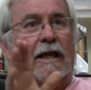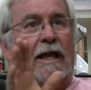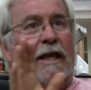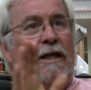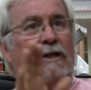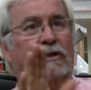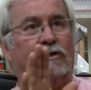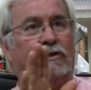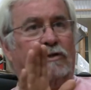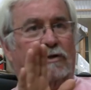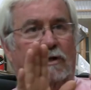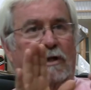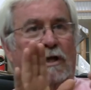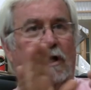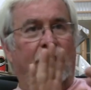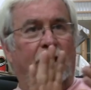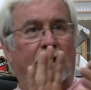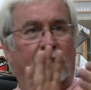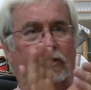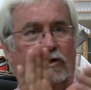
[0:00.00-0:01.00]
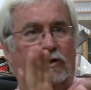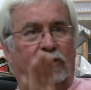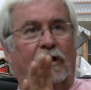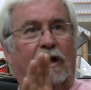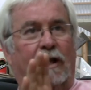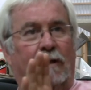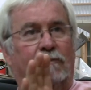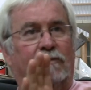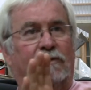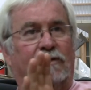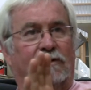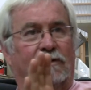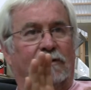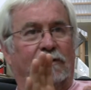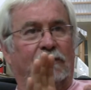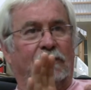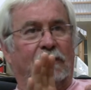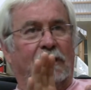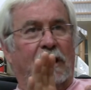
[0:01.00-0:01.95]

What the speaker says: H shapes.